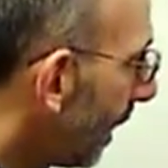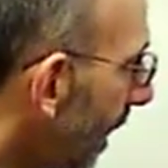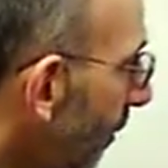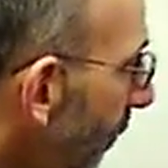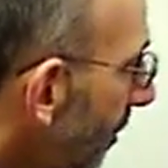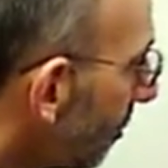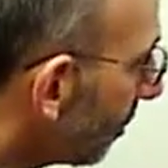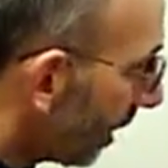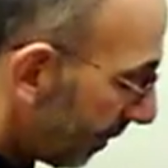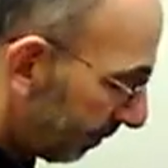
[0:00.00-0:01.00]

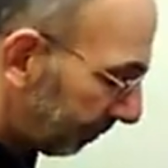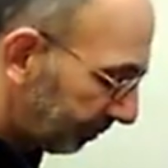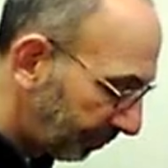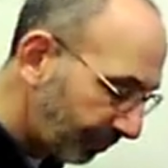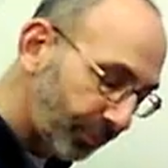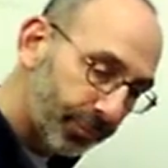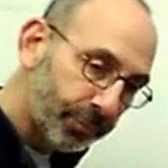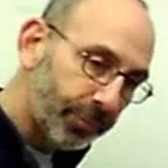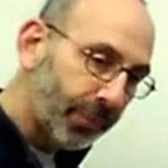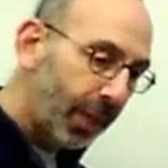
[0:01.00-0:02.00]
Efficiency.
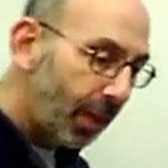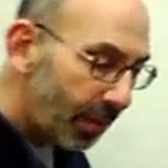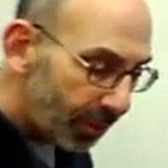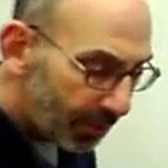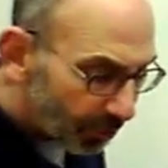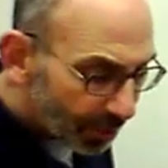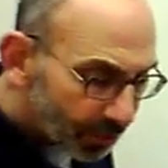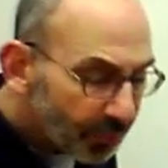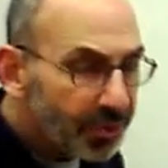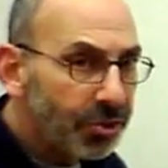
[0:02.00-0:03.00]
There are different types
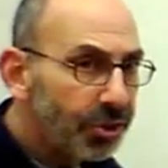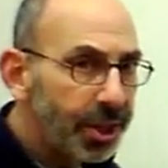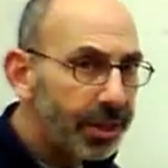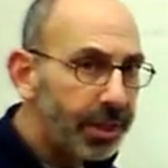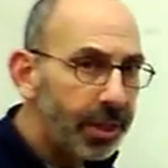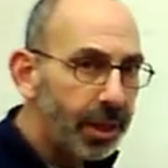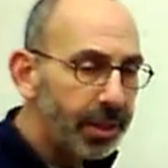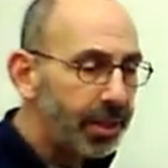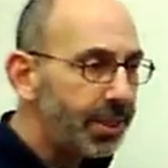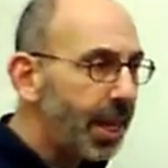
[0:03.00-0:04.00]
of efficiency on
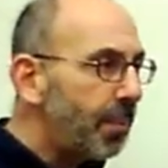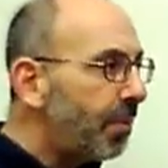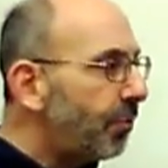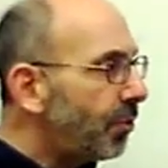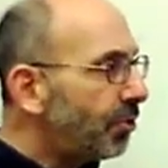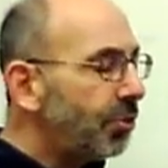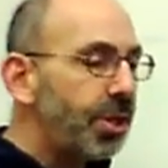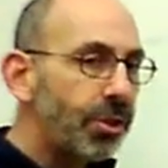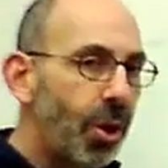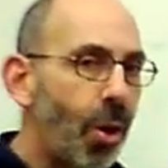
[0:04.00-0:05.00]
the exam. Efficiency
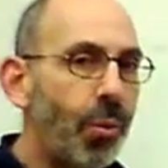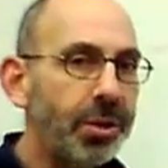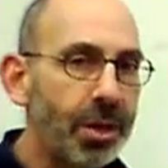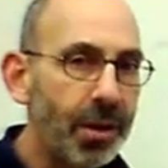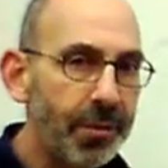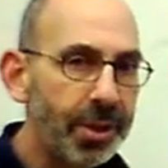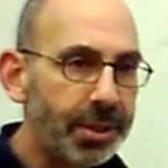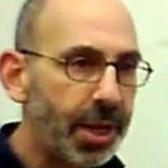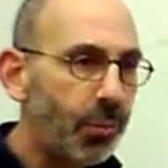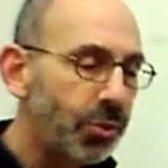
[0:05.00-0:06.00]
is always covered. They
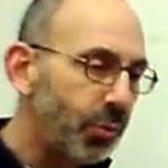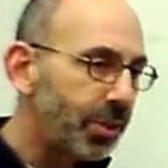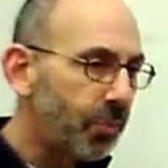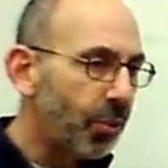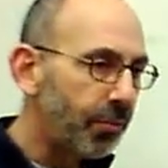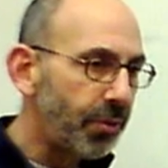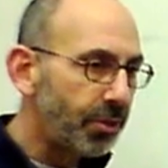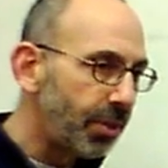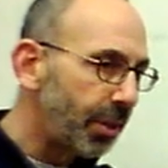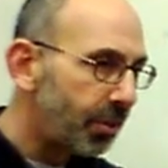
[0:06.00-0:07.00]
say which one's more
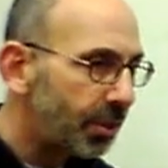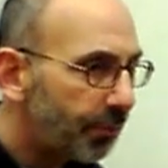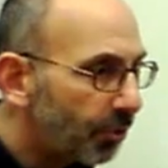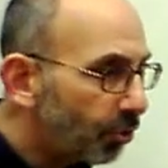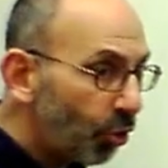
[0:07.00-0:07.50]
efficient. There are different